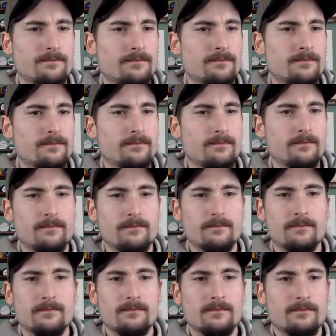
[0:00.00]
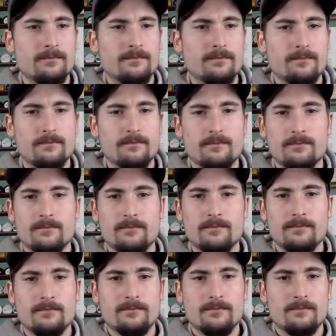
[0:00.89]

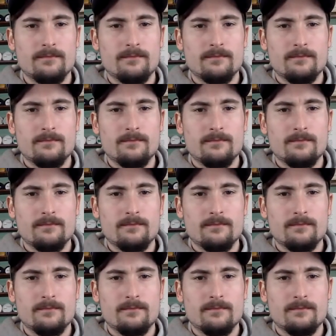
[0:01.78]
[no speech]